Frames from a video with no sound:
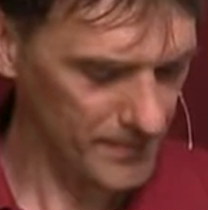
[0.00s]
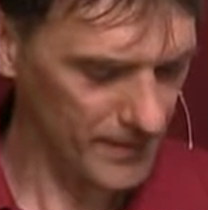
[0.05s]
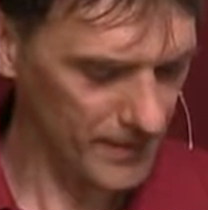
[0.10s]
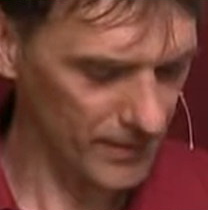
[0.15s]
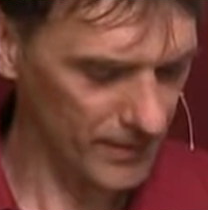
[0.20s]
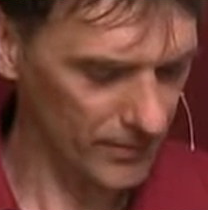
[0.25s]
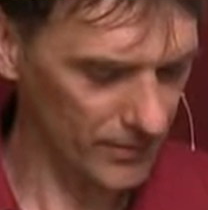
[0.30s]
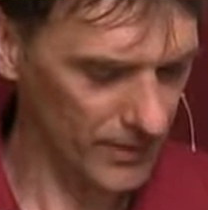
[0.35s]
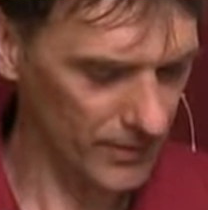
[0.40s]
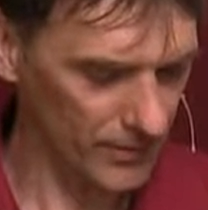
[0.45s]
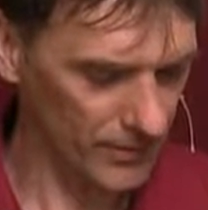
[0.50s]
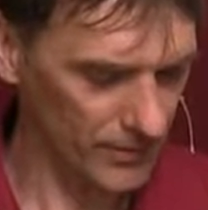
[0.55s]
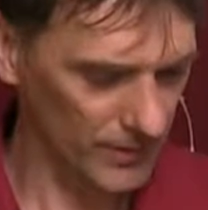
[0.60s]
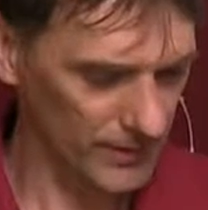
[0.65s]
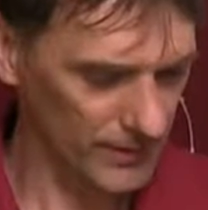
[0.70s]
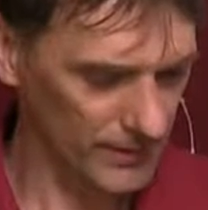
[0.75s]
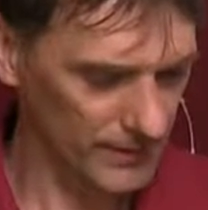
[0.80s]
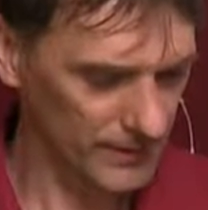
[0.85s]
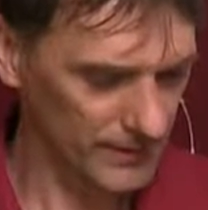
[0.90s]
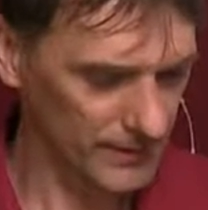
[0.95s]
how they call
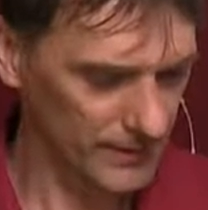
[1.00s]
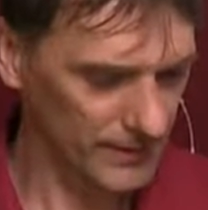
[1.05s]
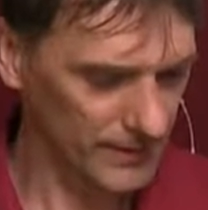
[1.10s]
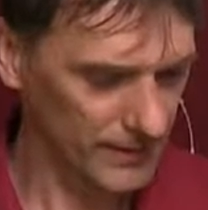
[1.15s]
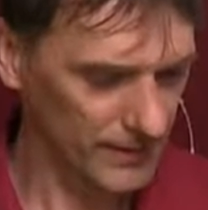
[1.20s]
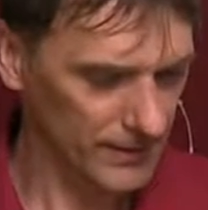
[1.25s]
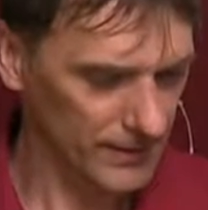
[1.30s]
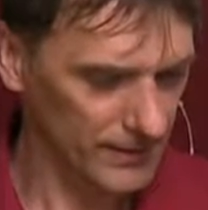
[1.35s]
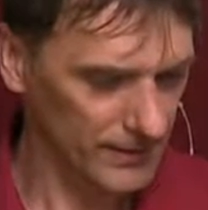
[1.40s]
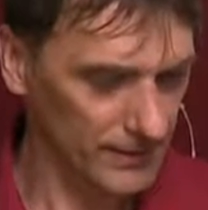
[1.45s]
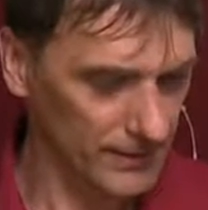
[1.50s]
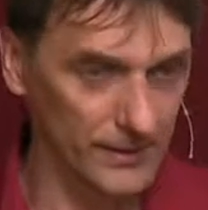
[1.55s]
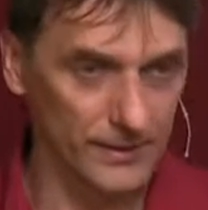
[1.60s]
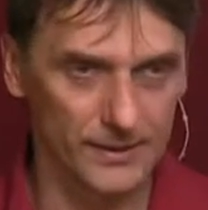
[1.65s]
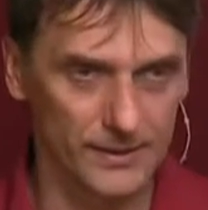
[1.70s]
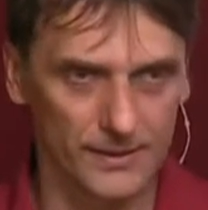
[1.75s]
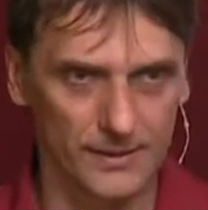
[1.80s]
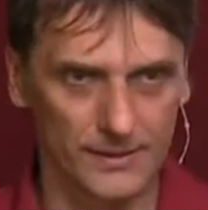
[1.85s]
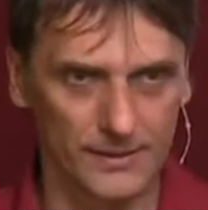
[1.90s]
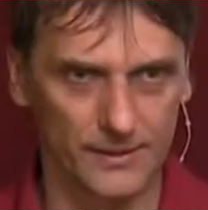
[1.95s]
it
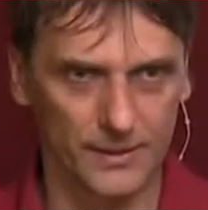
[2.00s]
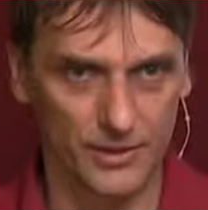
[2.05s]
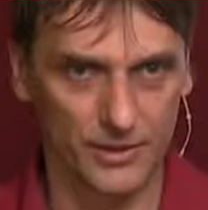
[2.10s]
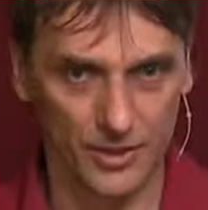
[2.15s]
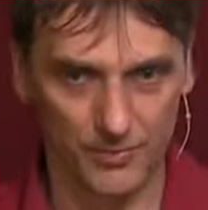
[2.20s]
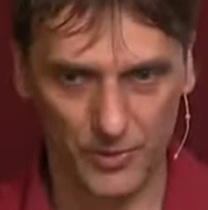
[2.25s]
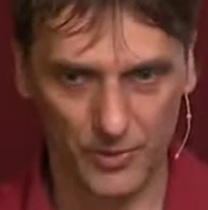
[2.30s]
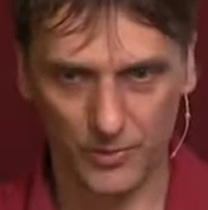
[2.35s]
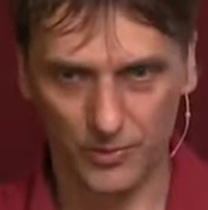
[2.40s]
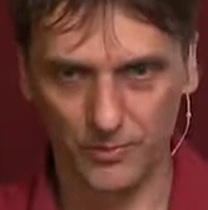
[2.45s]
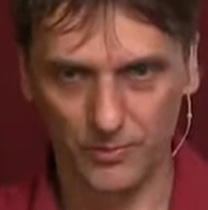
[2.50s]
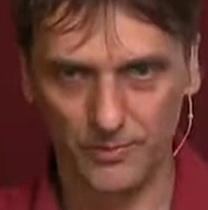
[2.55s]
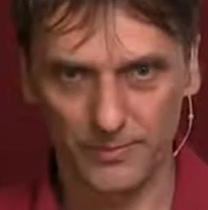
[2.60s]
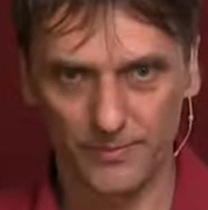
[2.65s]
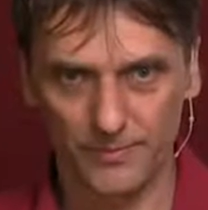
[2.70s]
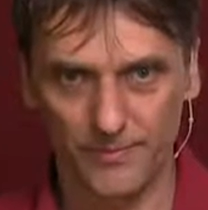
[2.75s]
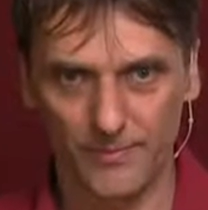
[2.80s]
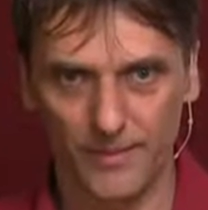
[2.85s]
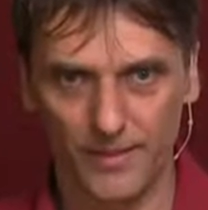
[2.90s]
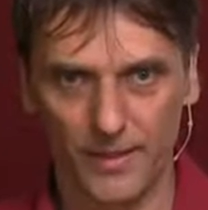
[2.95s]
the gypsum
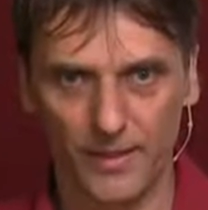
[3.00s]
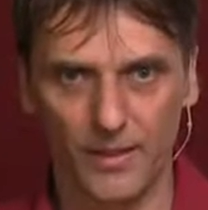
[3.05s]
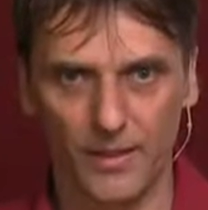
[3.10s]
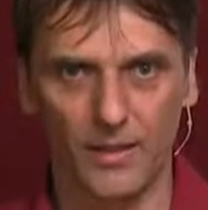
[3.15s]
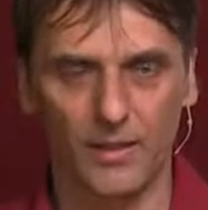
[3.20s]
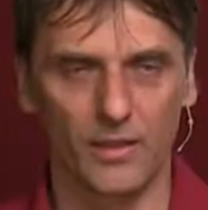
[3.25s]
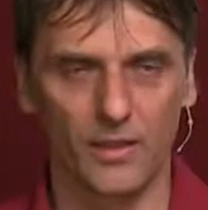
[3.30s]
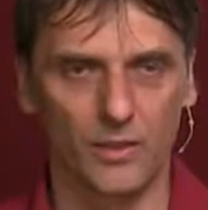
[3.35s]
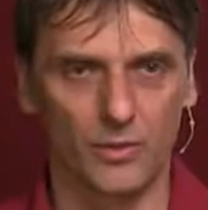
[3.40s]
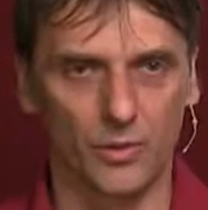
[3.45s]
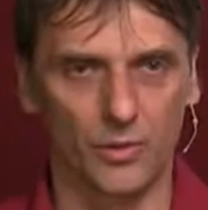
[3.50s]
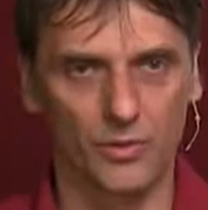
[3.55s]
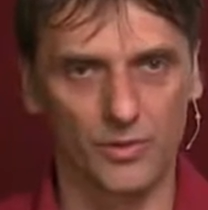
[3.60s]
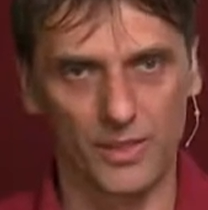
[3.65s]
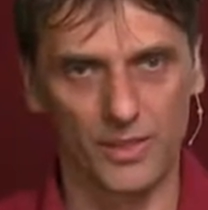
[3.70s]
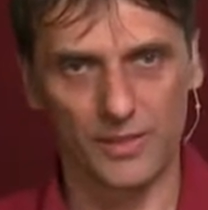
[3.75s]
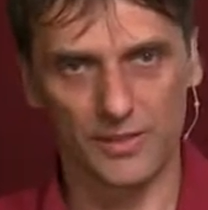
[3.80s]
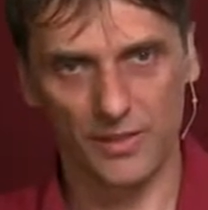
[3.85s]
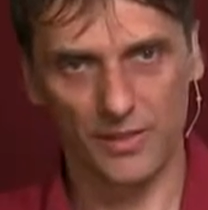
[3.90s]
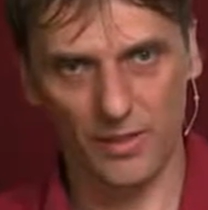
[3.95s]
it
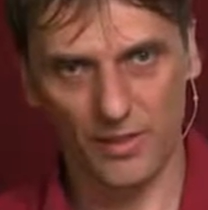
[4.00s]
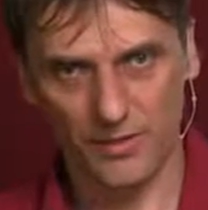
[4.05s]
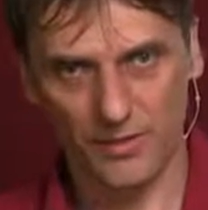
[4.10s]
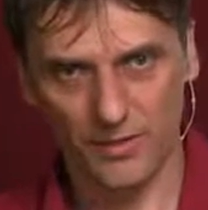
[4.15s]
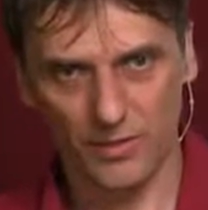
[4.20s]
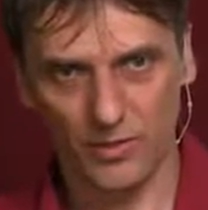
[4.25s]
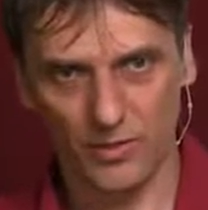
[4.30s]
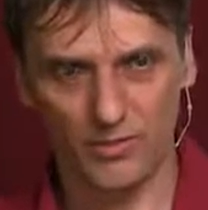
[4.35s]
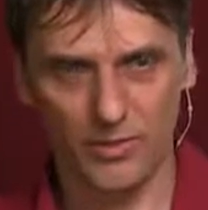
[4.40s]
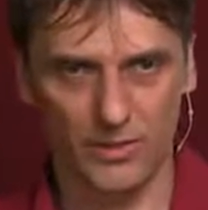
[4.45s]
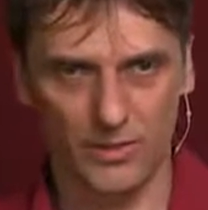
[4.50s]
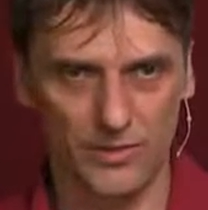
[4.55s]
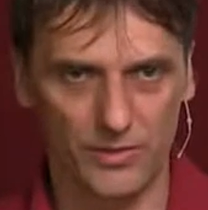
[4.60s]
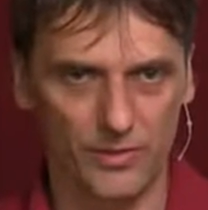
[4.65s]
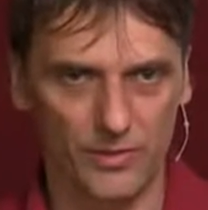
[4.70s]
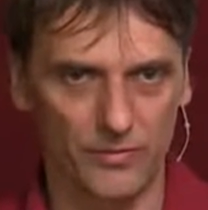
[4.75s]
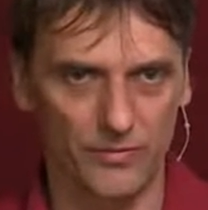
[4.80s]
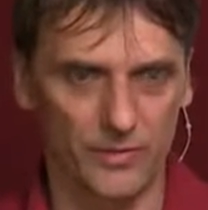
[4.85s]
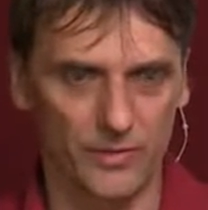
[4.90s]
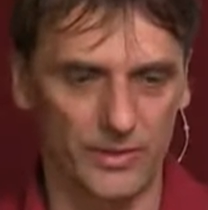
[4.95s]
contains calcium and
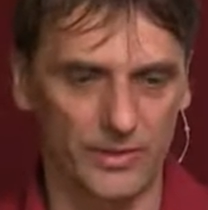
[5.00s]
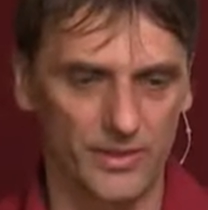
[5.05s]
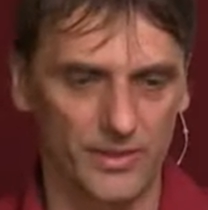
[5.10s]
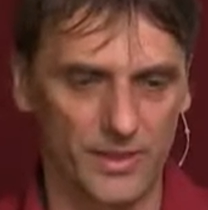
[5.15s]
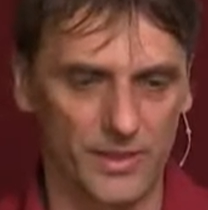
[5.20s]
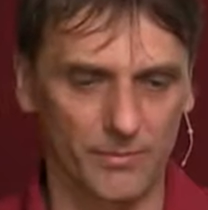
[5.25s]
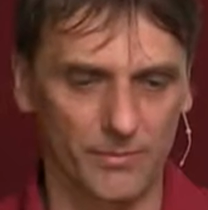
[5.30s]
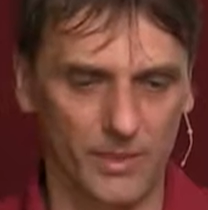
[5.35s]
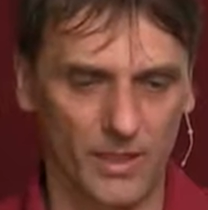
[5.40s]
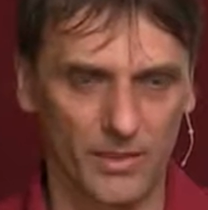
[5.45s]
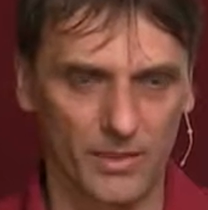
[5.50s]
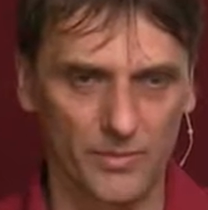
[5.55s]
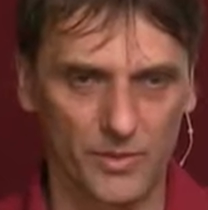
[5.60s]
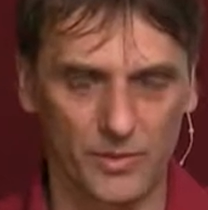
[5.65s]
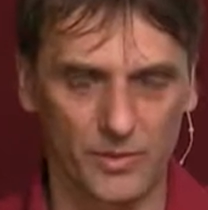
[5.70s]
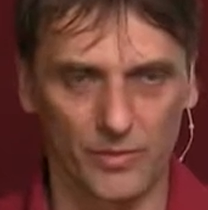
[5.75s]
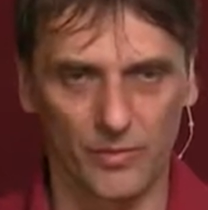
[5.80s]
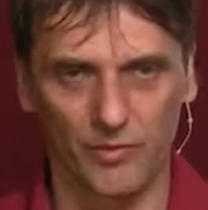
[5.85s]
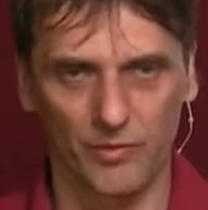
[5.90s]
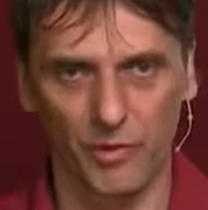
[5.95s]
sulfur at the same time
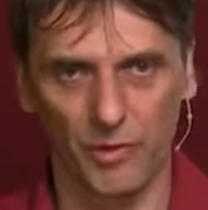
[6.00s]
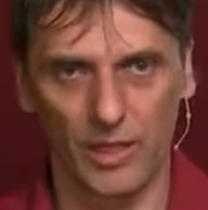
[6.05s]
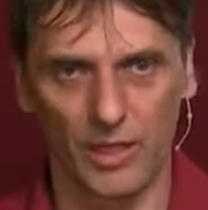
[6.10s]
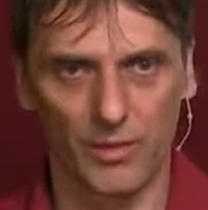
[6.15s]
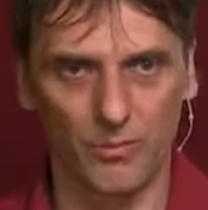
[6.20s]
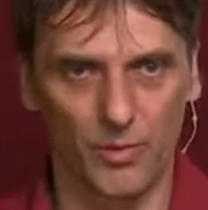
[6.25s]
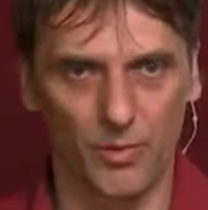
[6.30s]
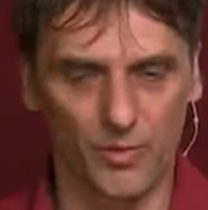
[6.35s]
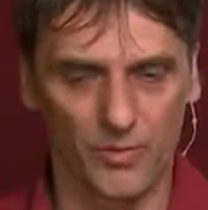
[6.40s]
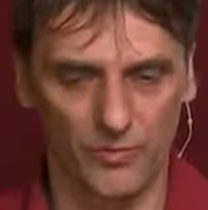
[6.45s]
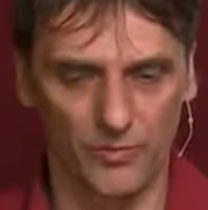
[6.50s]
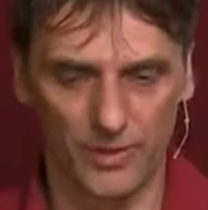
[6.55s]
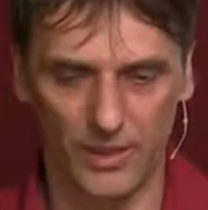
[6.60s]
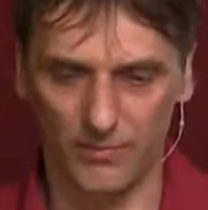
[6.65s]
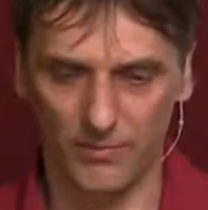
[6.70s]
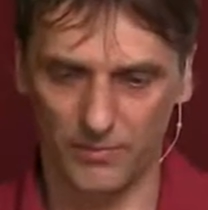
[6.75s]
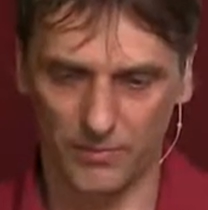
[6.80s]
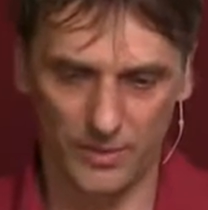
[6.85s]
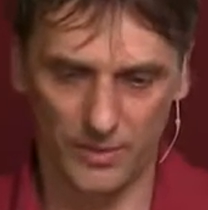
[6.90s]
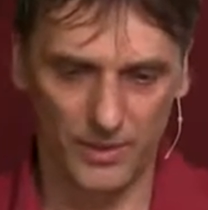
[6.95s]
so if you like both of
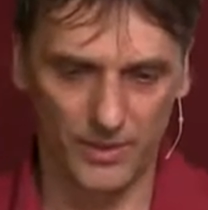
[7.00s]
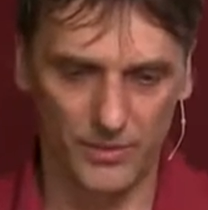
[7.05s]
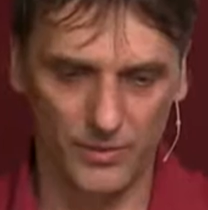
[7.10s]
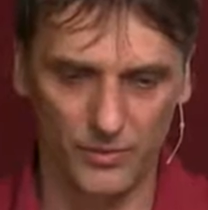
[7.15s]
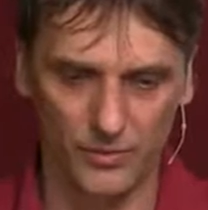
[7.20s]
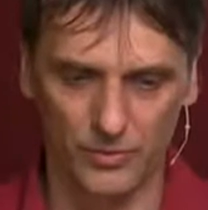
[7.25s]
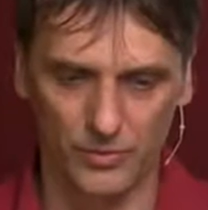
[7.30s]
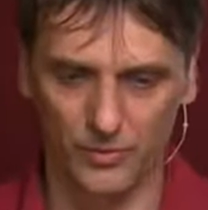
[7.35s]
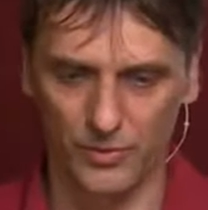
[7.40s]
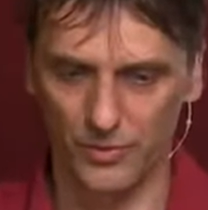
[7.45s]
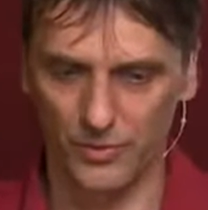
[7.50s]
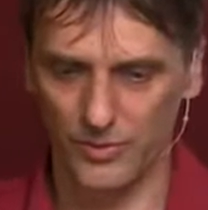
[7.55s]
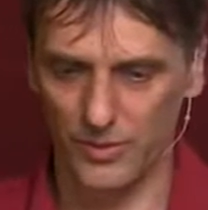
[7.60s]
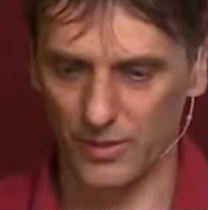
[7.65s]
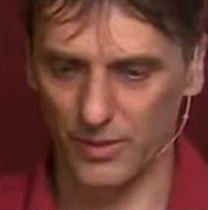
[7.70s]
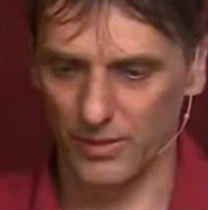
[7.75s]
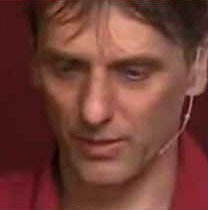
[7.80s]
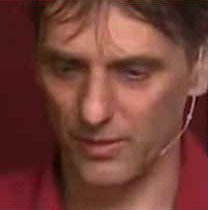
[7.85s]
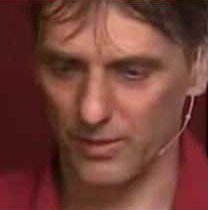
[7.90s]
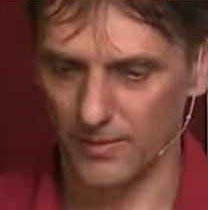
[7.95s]
them it's good to use
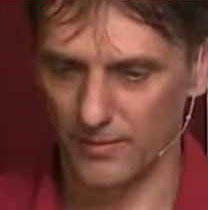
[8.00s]
it